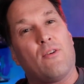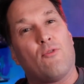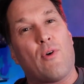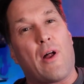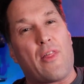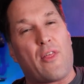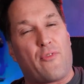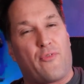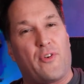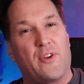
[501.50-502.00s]

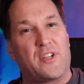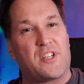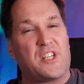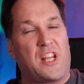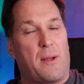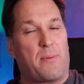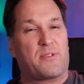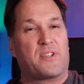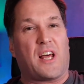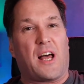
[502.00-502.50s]
Rutherford
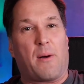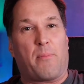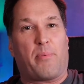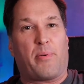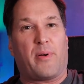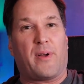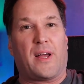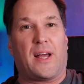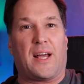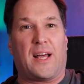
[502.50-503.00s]
steps up
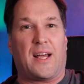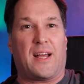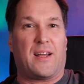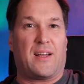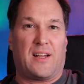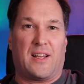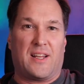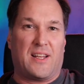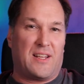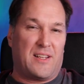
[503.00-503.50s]

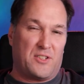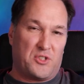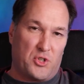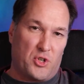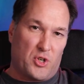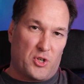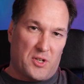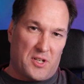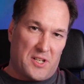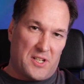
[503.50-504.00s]

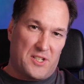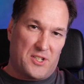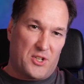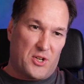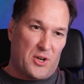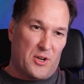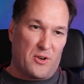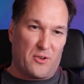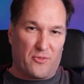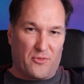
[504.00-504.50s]
due to his
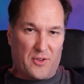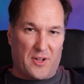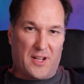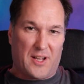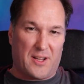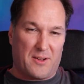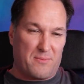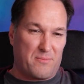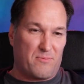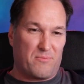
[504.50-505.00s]
kind
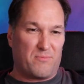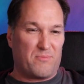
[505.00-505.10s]
of,